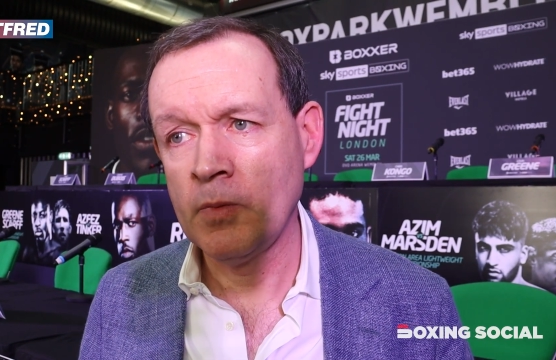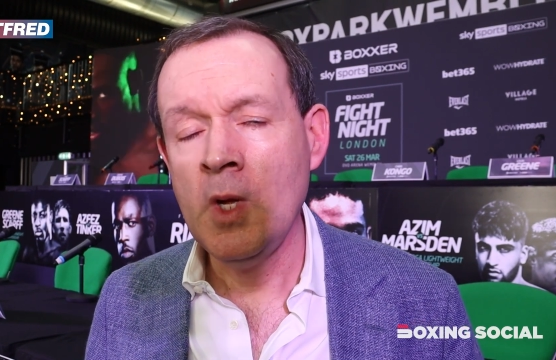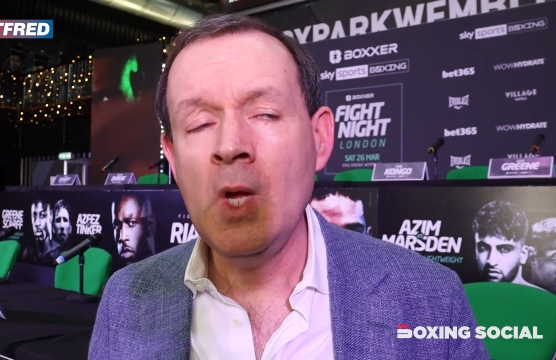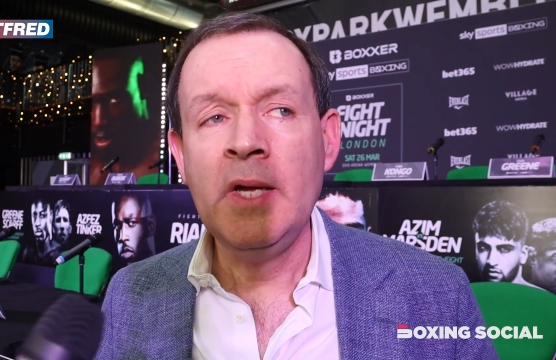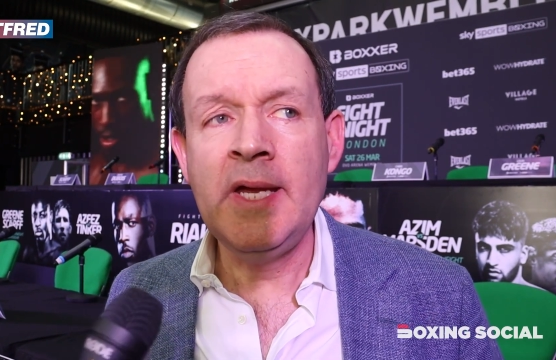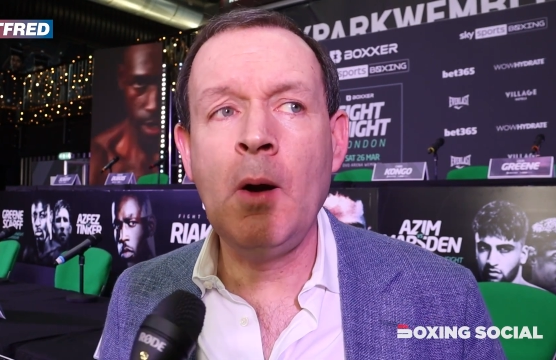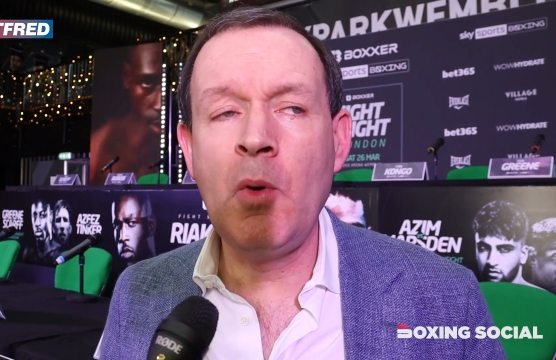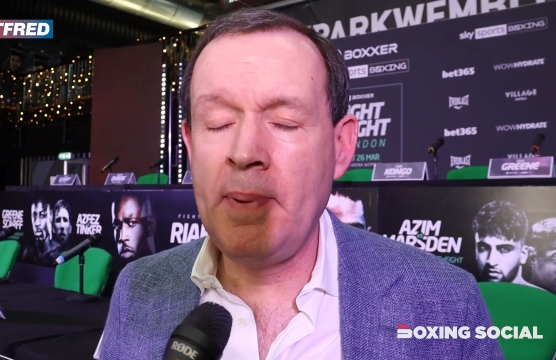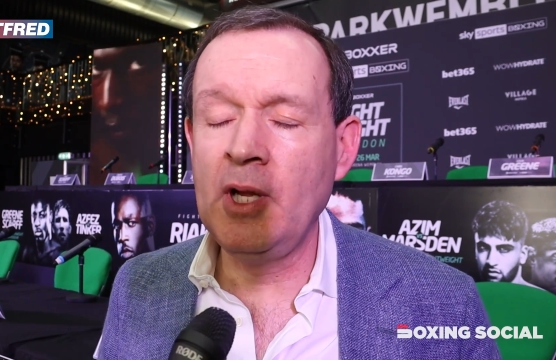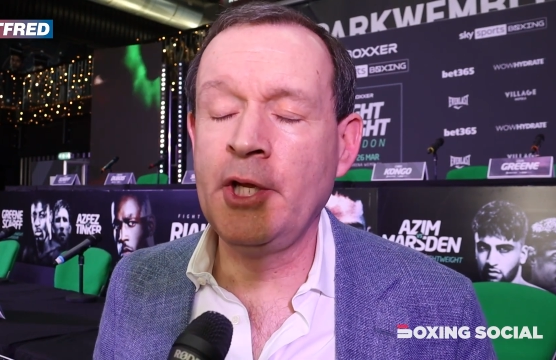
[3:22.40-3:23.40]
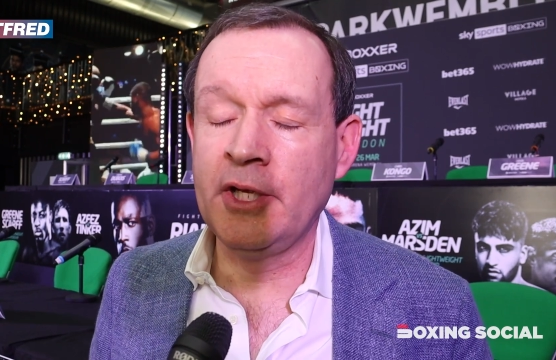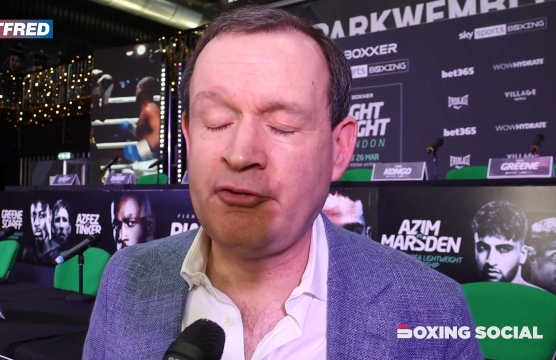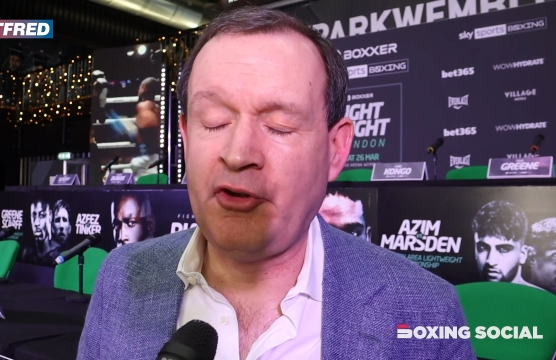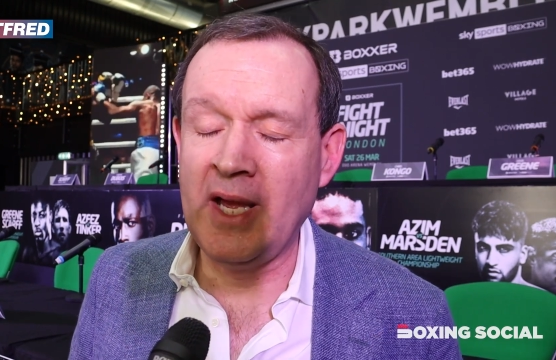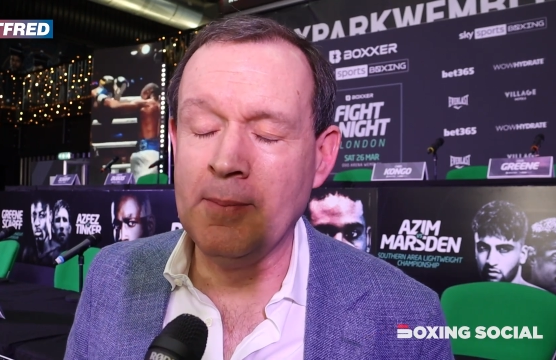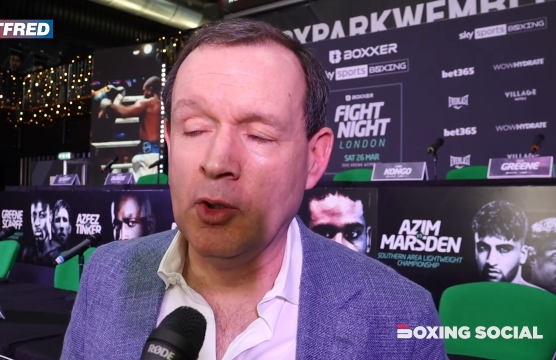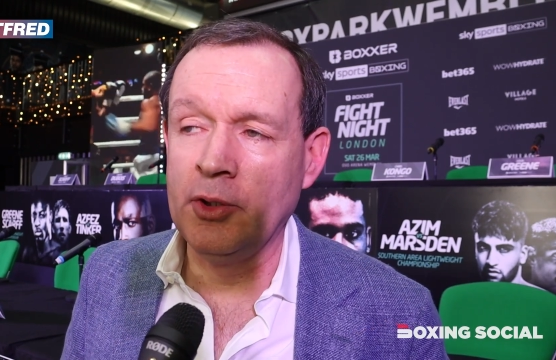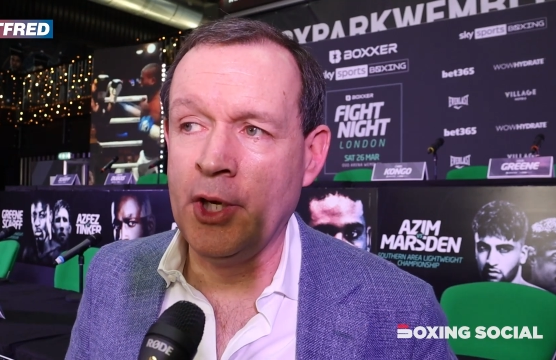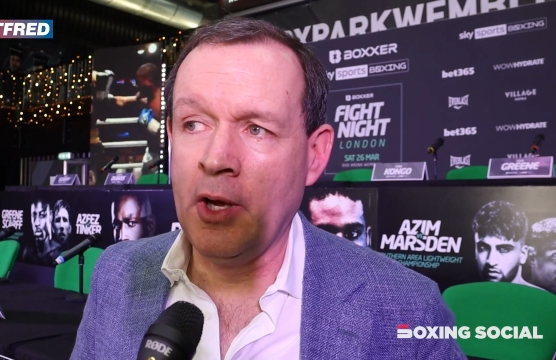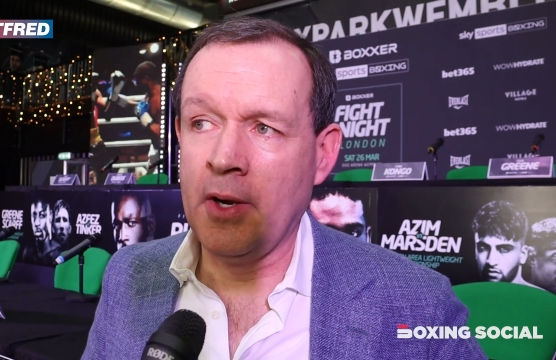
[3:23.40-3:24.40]
Speaker 1: undercard. Yeah, we're building a
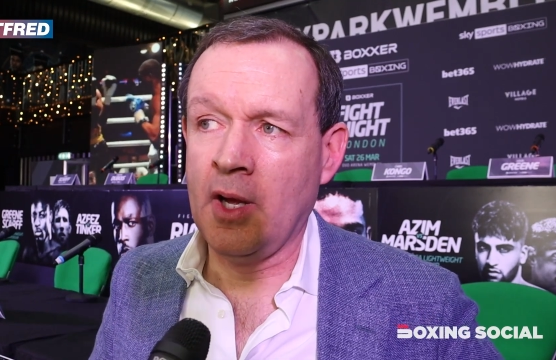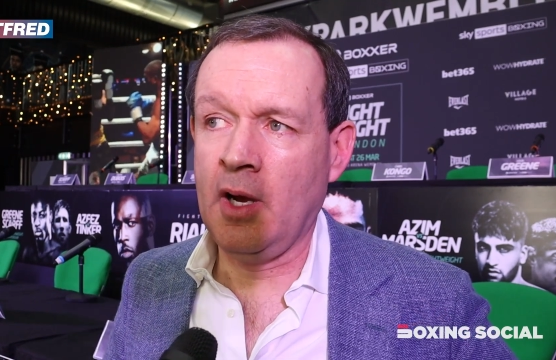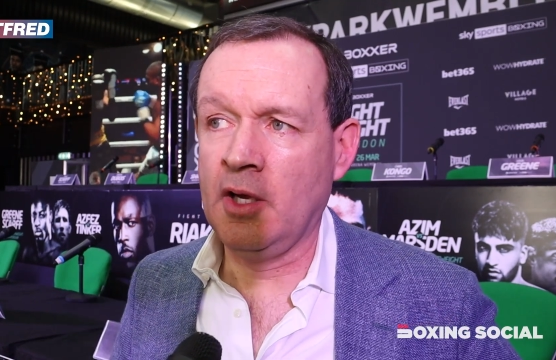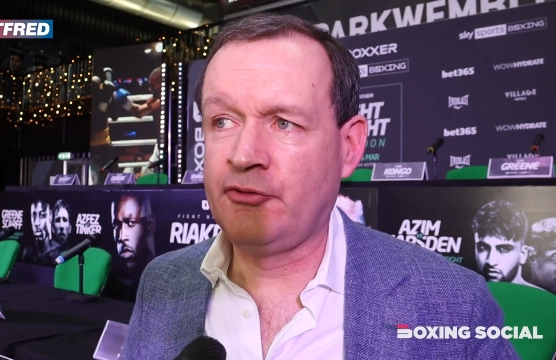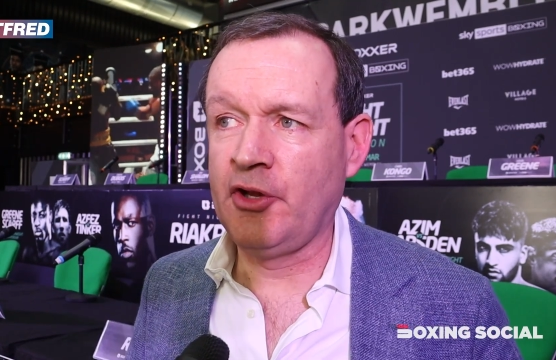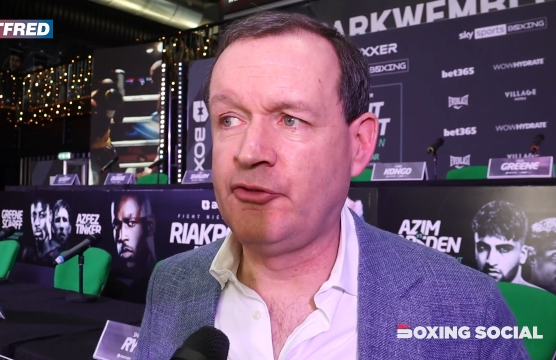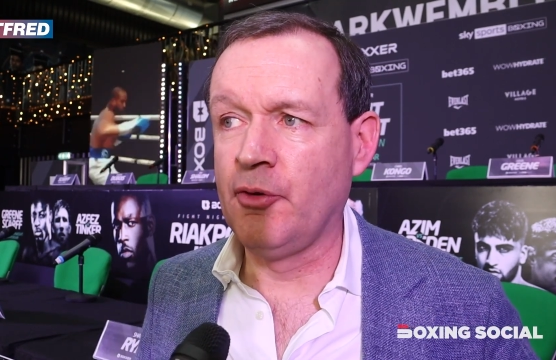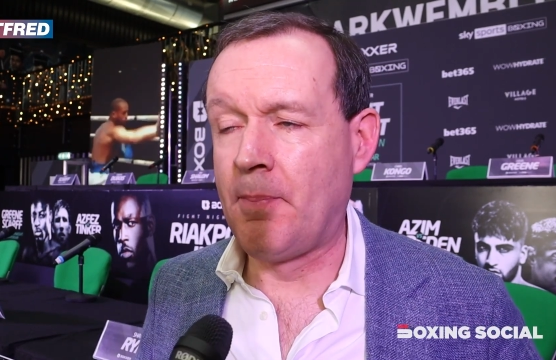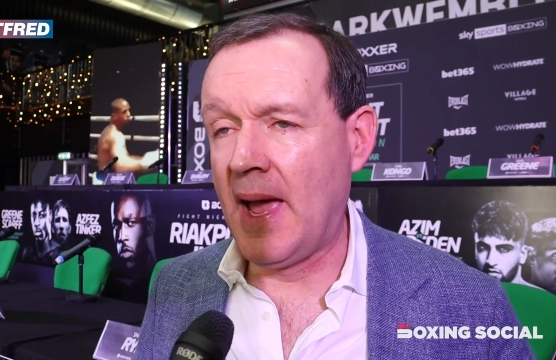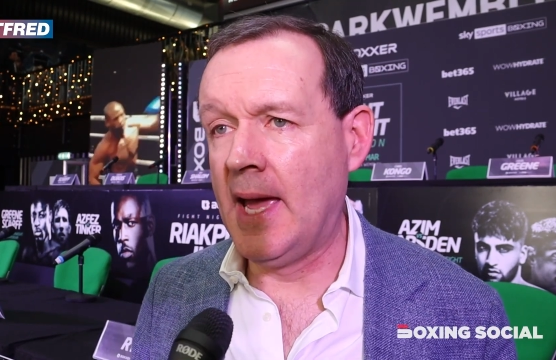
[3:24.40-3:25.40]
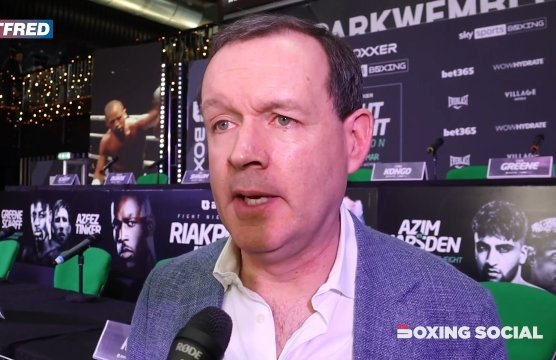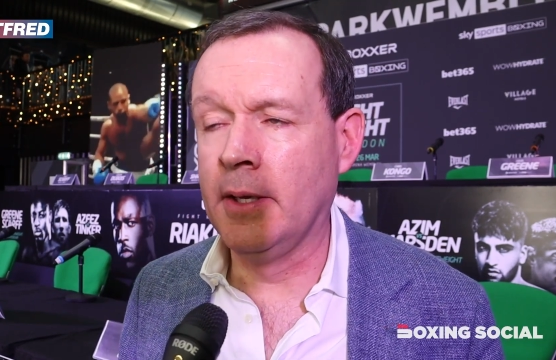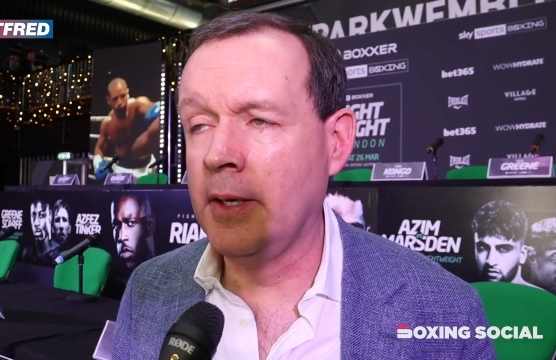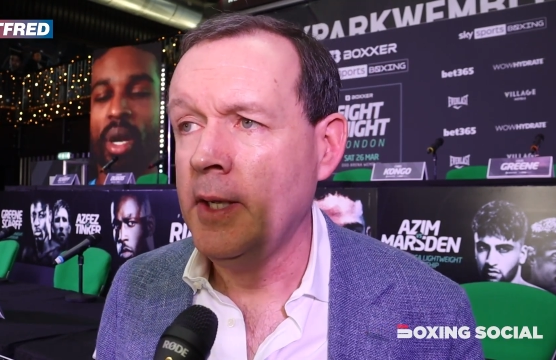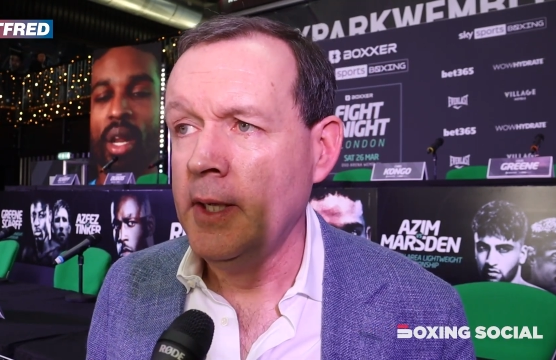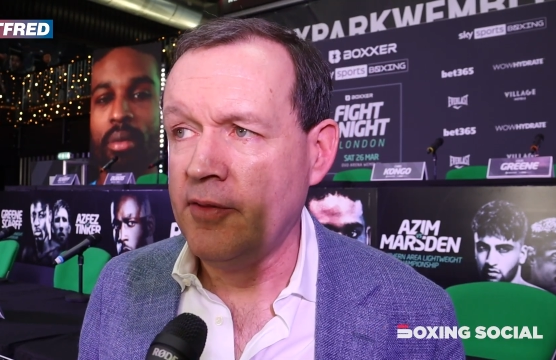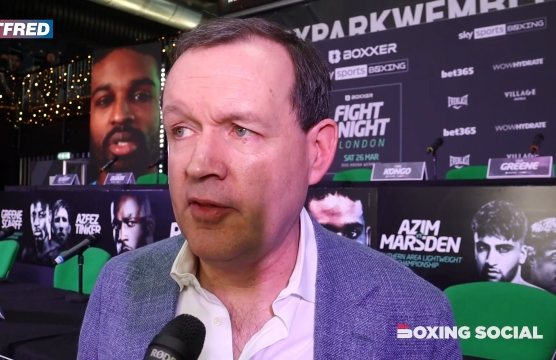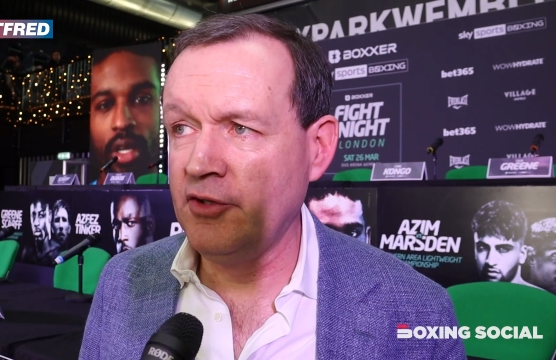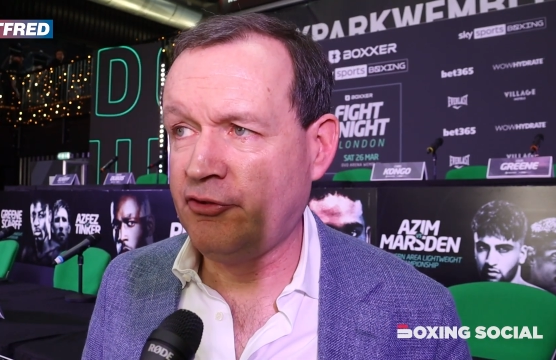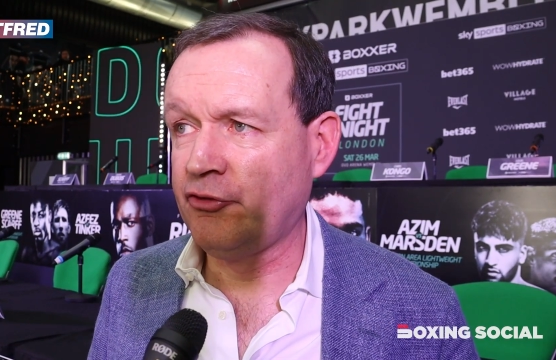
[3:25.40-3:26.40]
stable, you know, and I, I said to Ben and
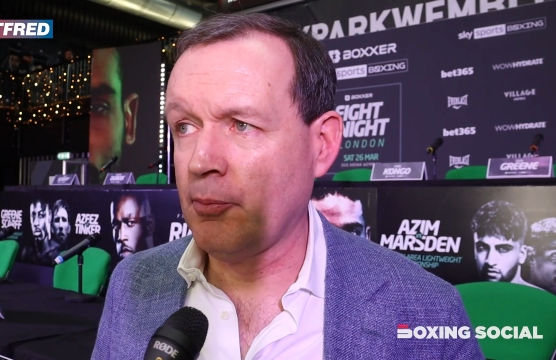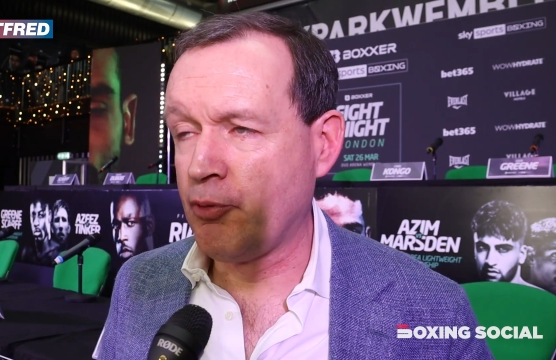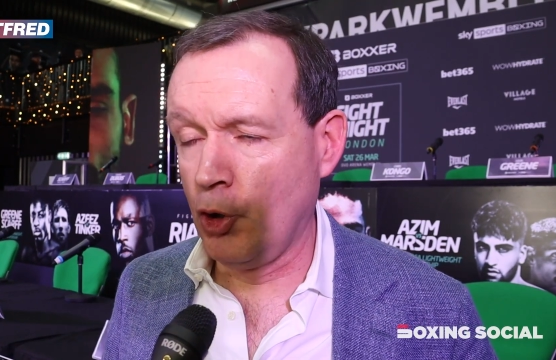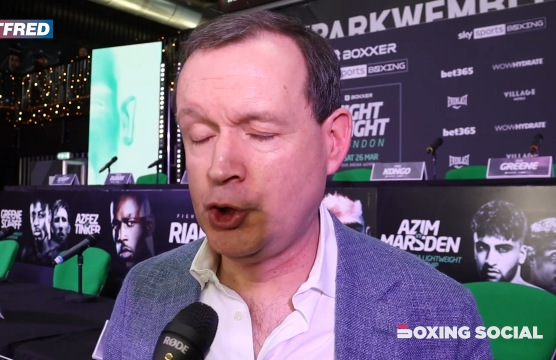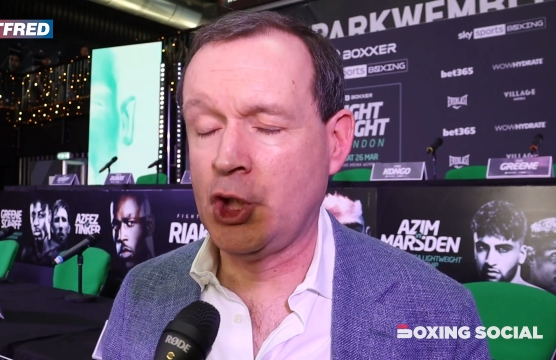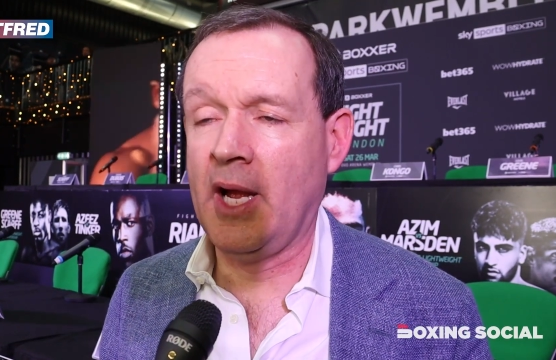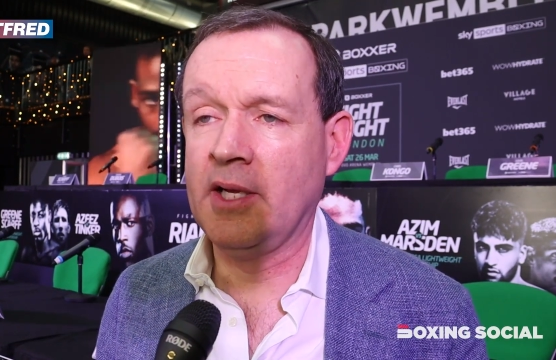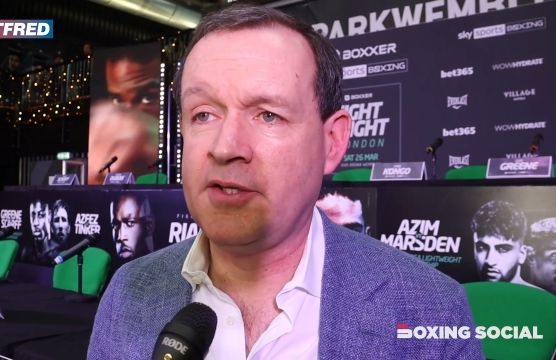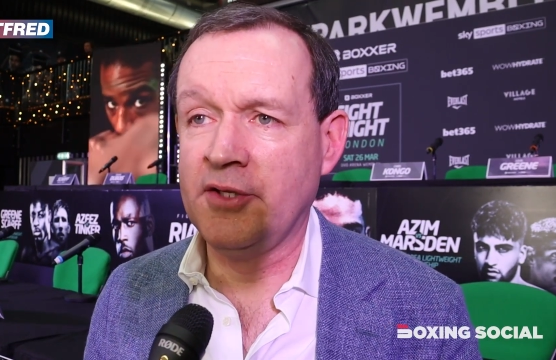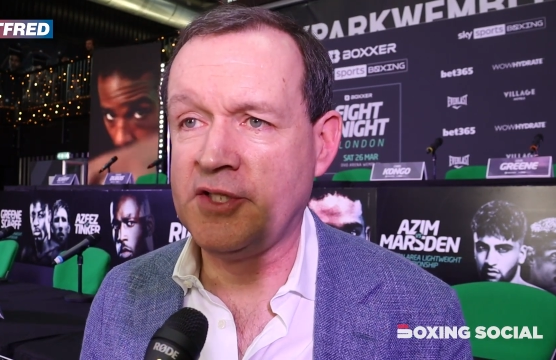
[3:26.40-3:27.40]
that this is a project.